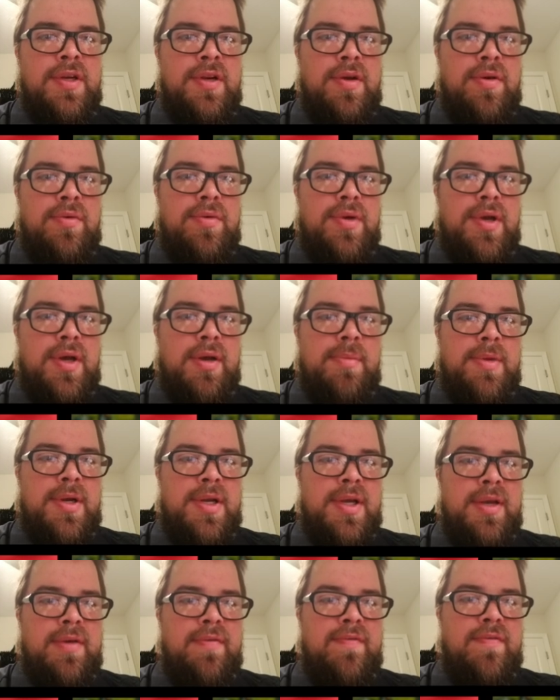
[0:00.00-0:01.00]
An old
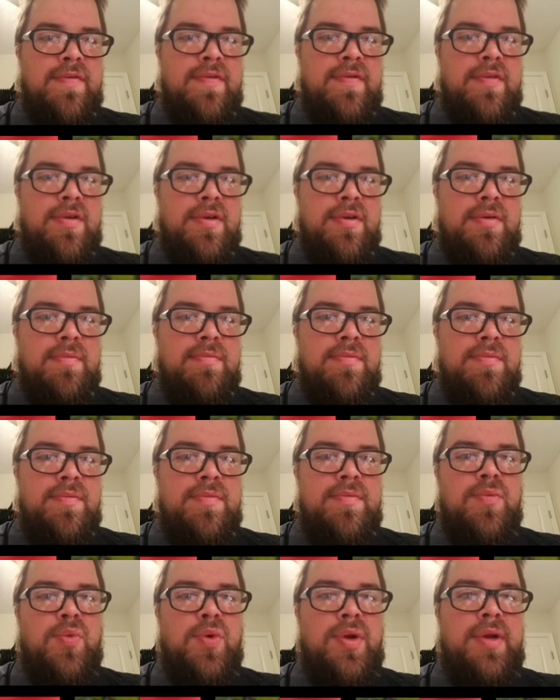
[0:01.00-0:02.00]
Ammonite
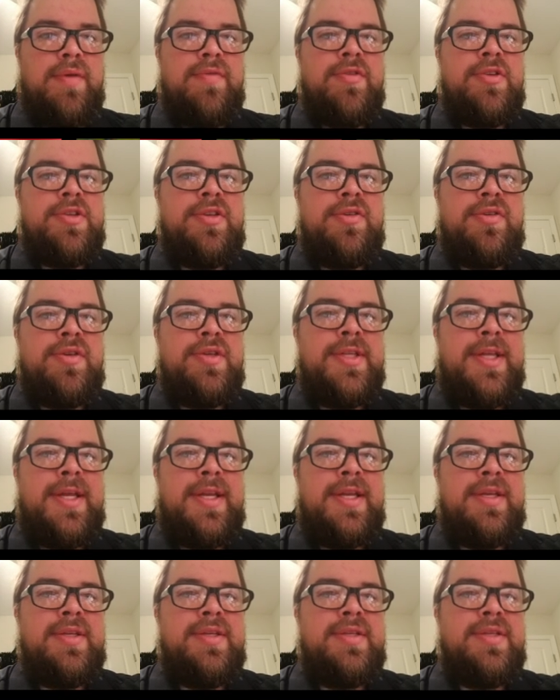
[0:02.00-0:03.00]
from whatever series
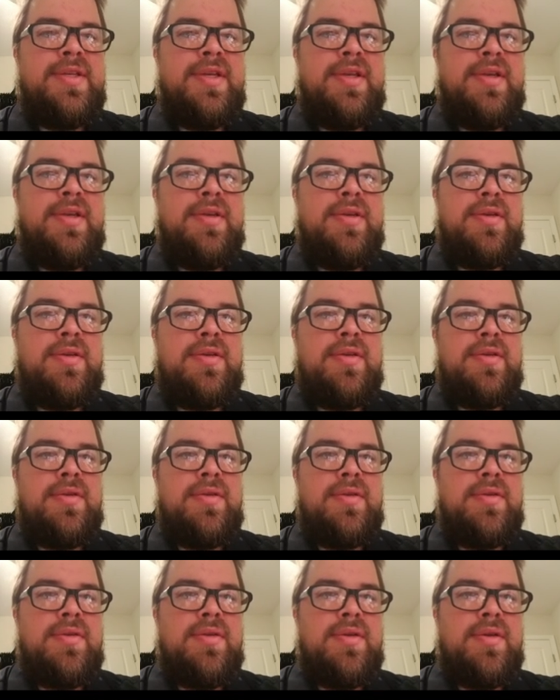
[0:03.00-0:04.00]
that is.
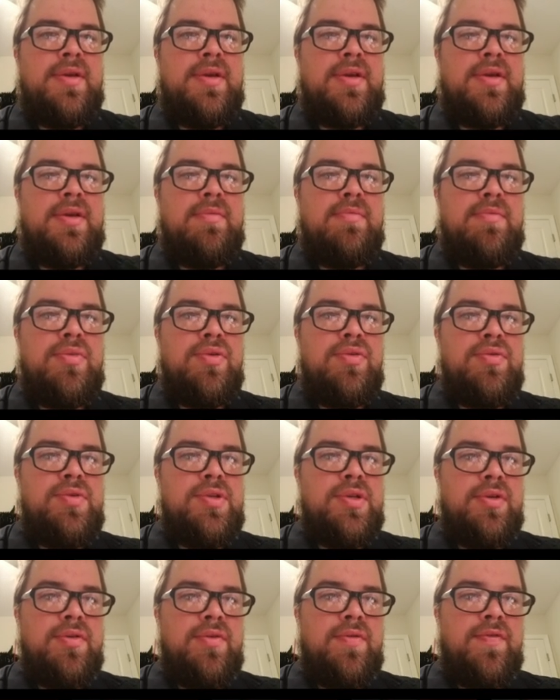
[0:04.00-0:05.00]
A
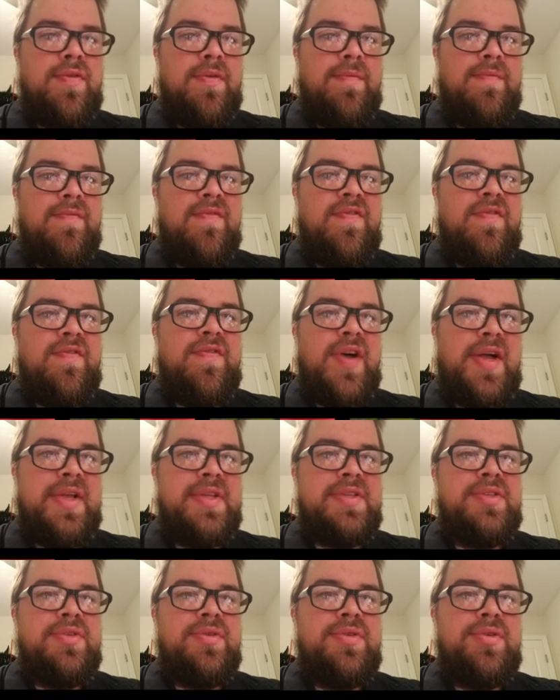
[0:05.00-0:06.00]
Kabuto from
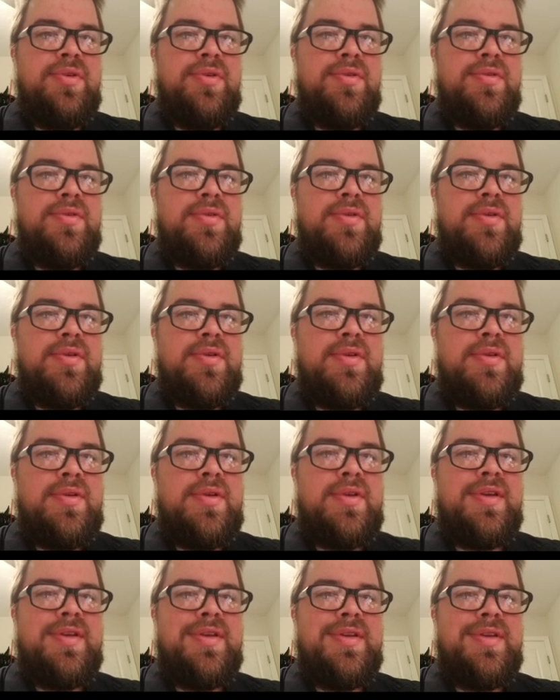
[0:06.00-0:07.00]
Fossil.
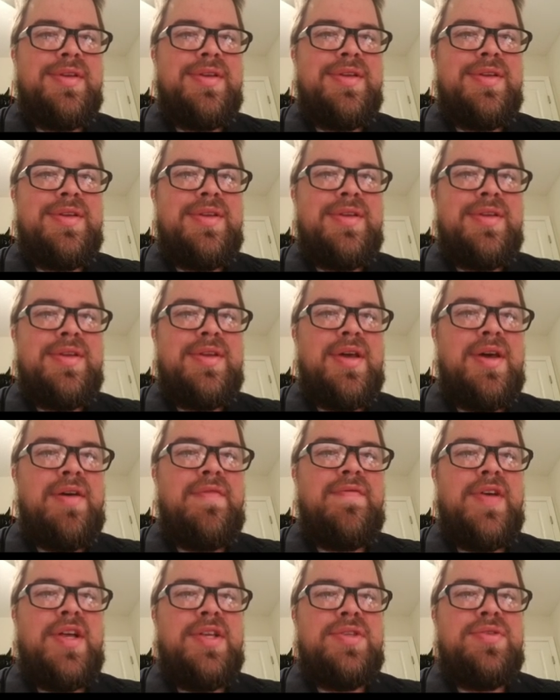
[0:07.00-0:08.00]
Huh.
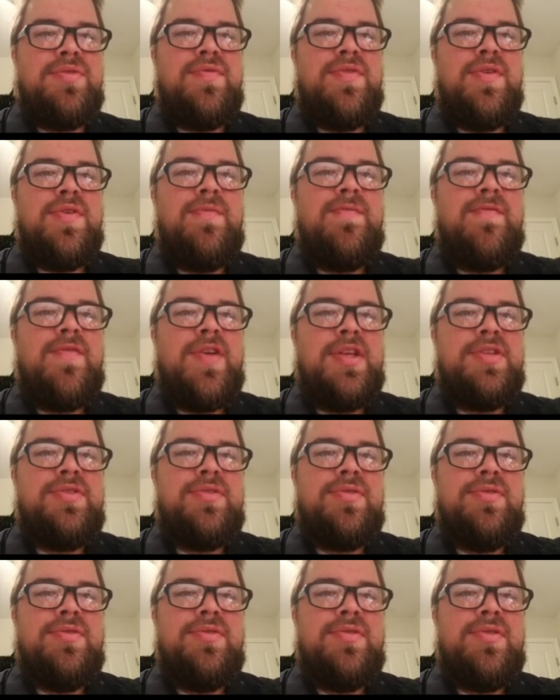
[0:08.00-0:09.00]
A Fossil from
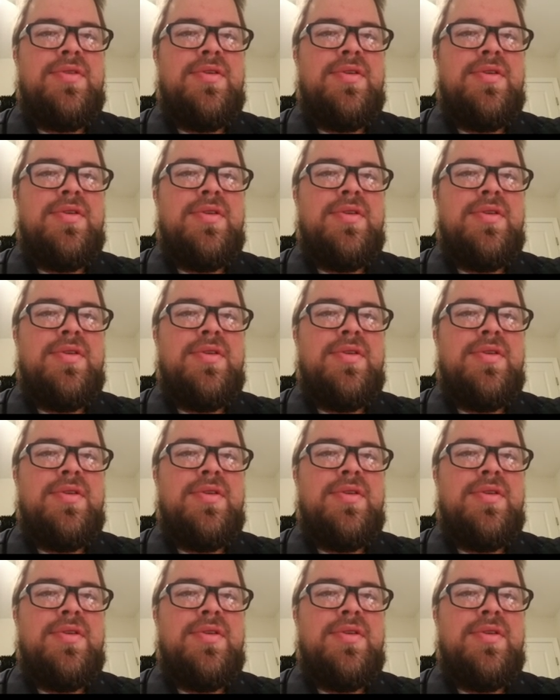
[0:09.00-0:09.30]
Fossil.